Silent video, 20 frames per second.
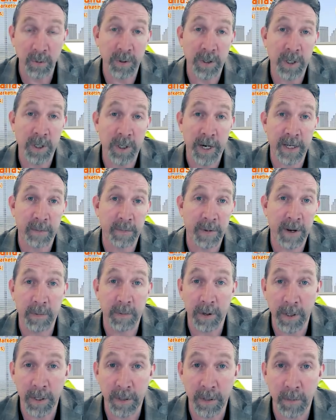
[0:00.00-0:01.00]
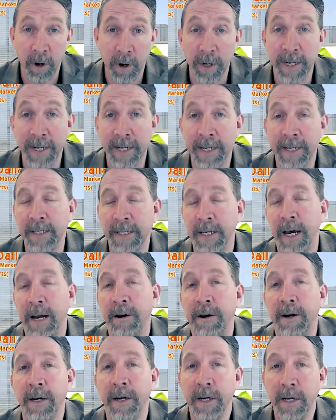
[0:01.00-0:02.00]
We checked pay-per-click marketing, et
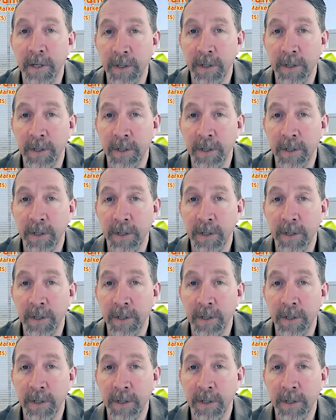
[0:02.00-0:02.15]
cetera.